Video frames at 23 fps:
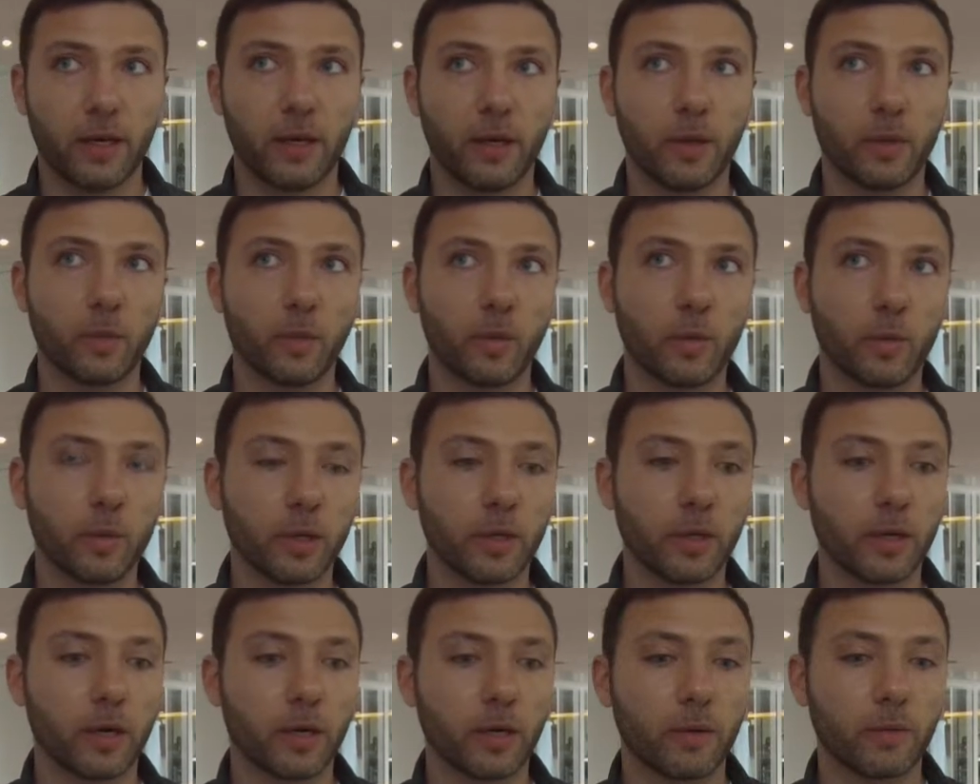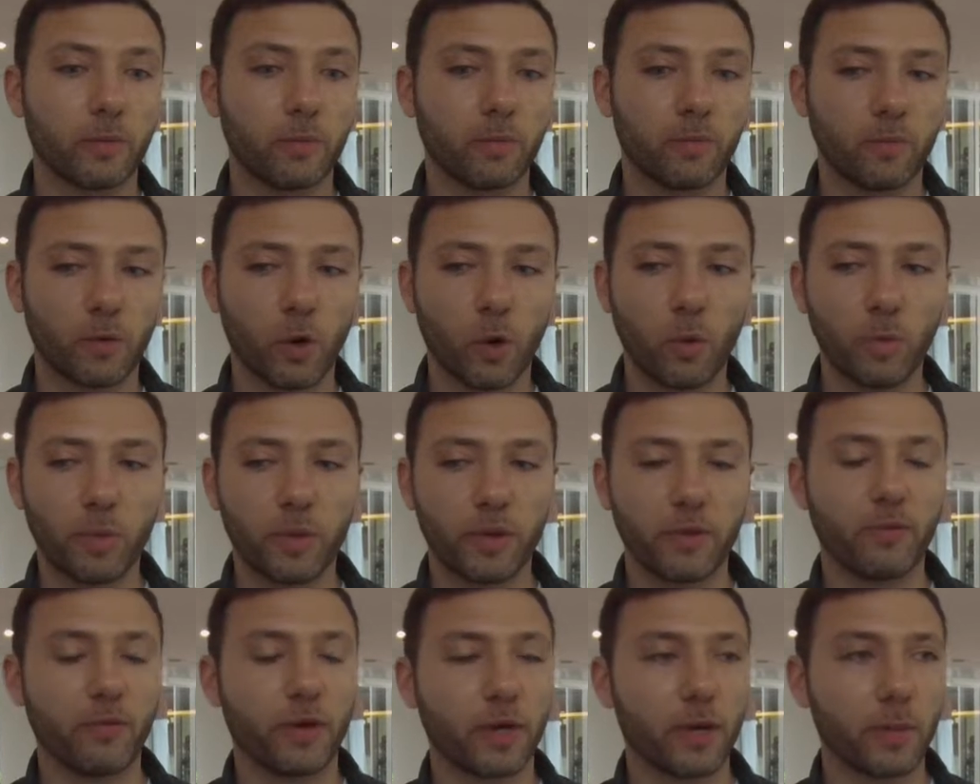And we are
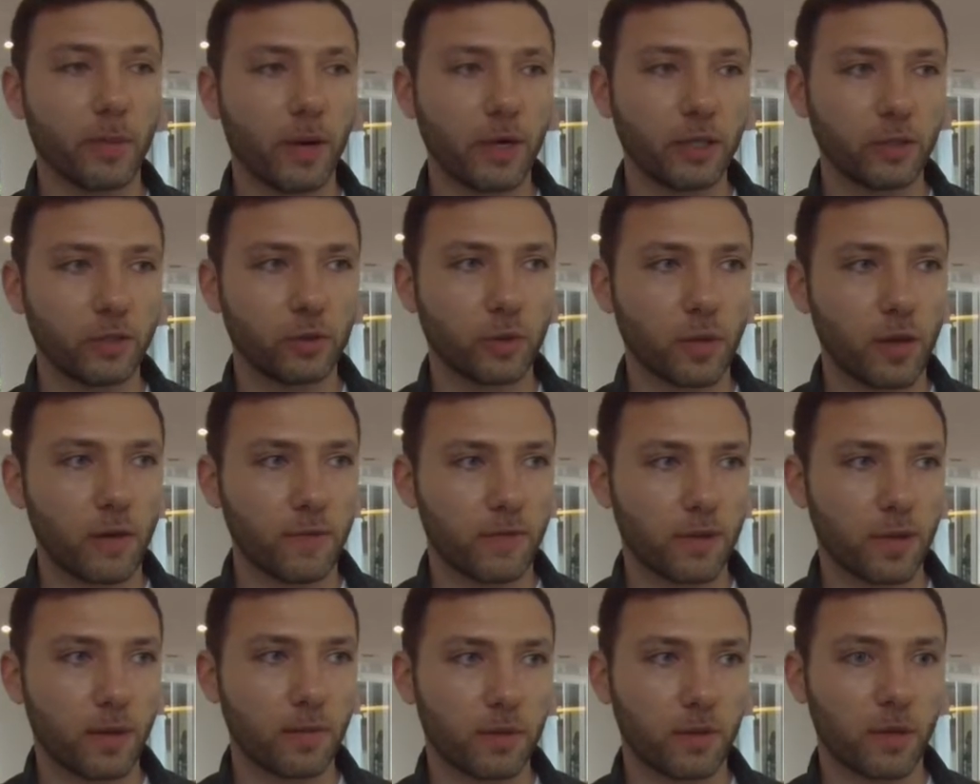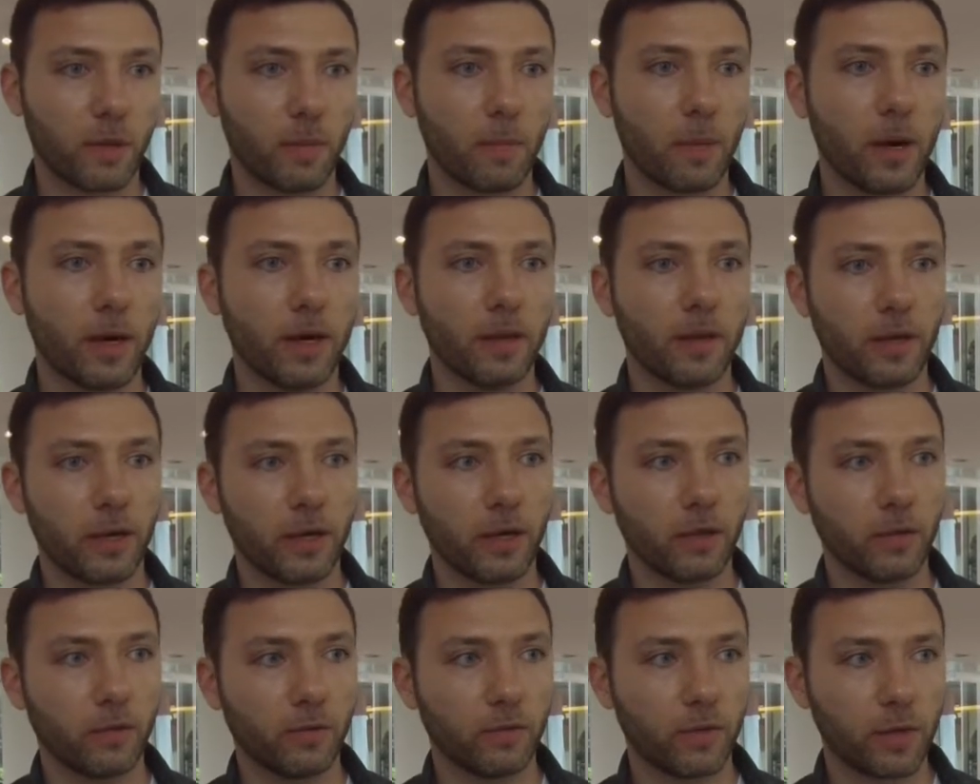hoping very much to have something by the
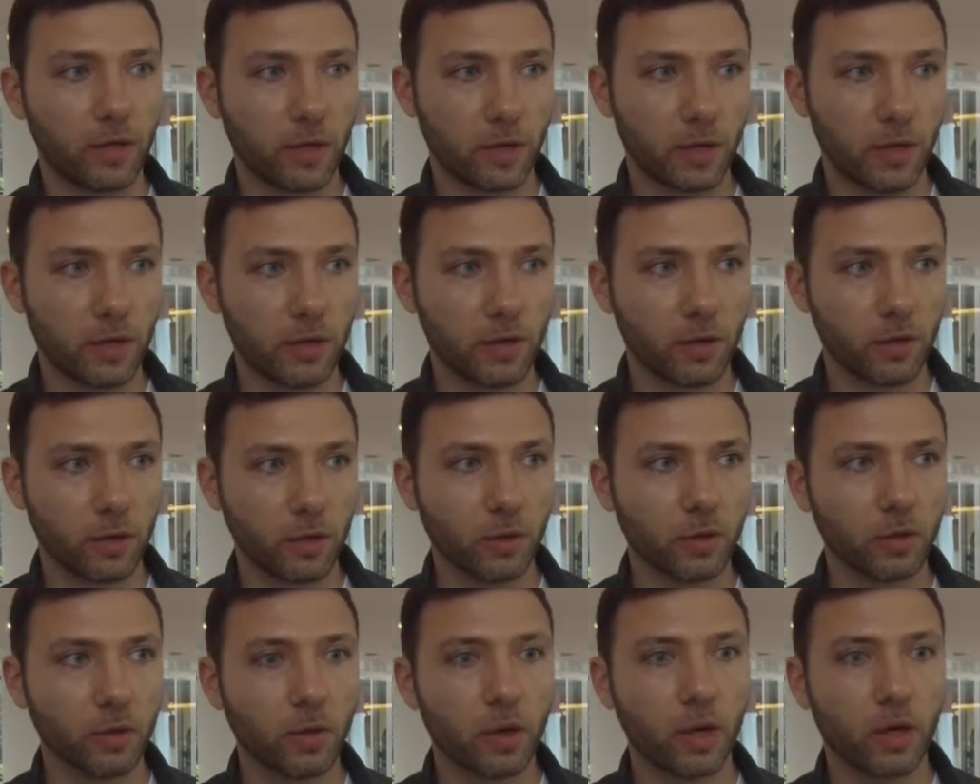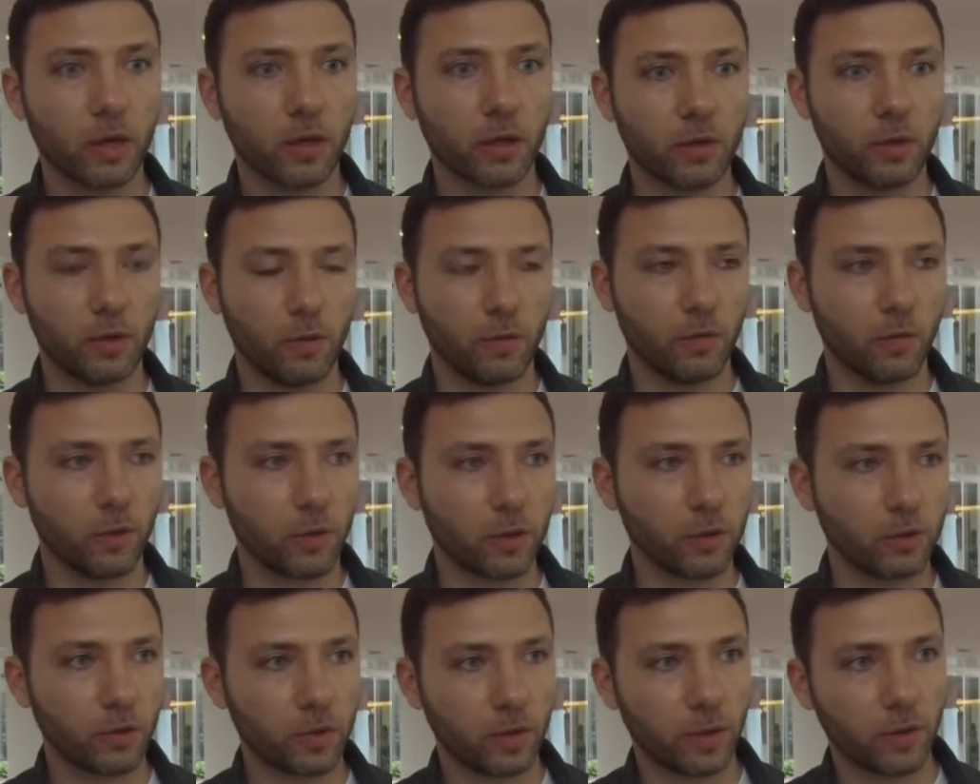end of this year, so
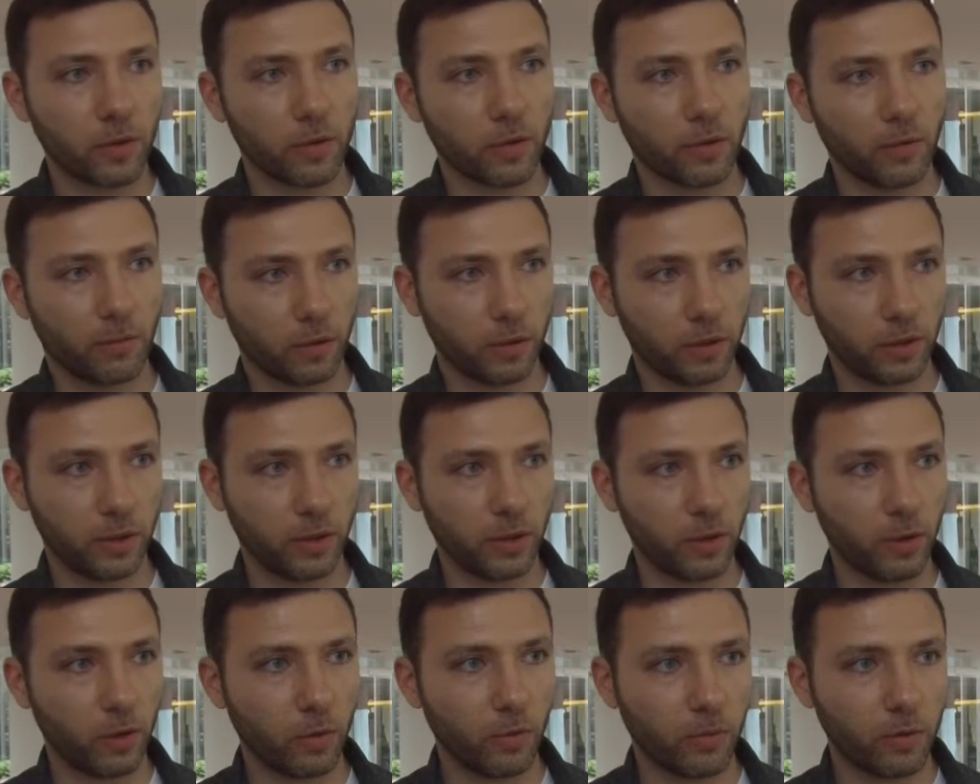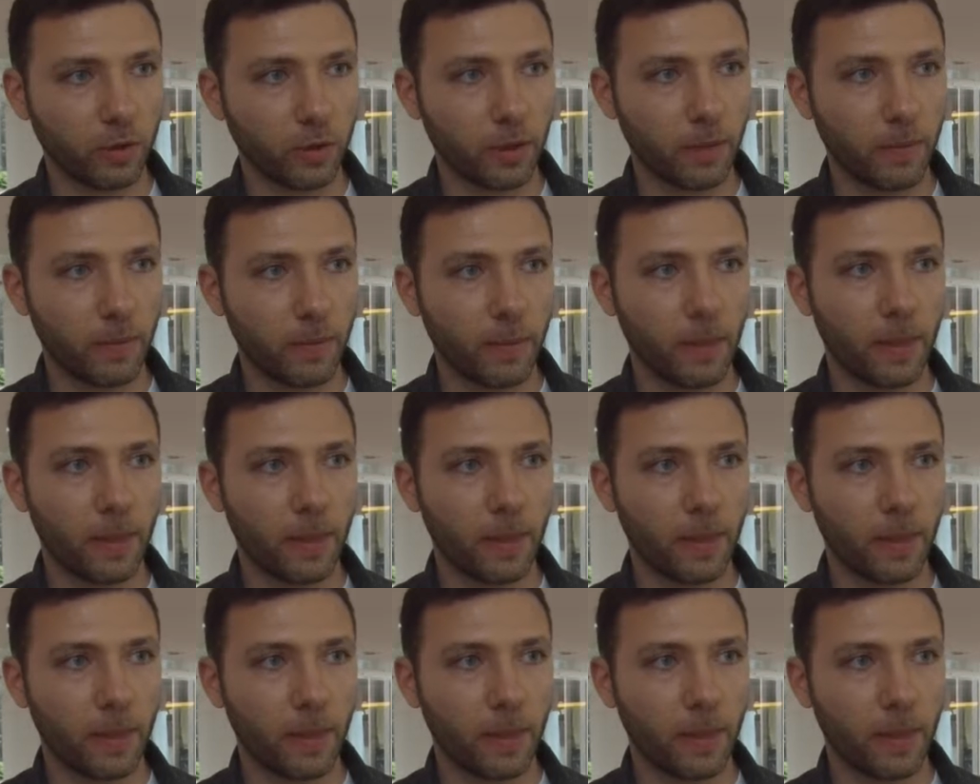Q4 2014 hopefully.